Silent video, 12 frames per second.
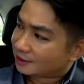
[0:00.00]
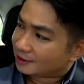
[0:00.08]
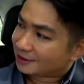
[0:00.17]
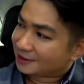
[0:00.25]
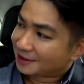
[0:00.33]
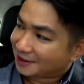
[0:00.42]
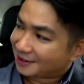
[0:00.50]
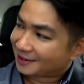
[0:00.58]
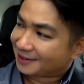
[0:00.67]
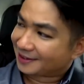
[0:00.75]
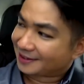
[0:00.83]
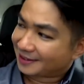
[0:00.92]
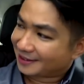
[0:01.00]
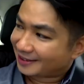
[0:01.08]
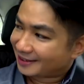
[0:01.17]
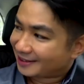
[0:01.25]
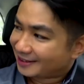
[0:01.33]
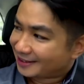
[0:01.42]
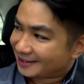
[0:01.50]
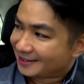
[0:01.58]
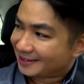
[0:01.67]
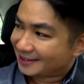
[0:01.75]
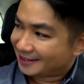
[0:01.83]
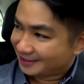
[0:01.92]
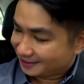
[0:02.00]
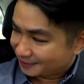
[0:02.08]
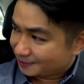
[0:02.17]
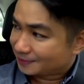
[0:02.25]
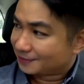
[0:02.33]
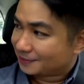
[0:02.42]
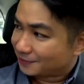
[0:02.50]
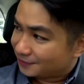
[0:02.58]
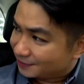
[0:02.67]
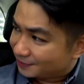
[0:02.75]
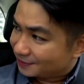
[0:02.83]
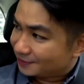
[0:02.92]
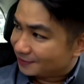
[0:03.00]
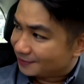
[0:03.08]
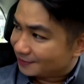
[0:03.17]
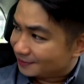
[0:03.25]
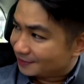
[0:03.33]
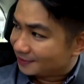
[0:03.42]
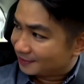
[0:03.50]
No words are spoken by the person on screen.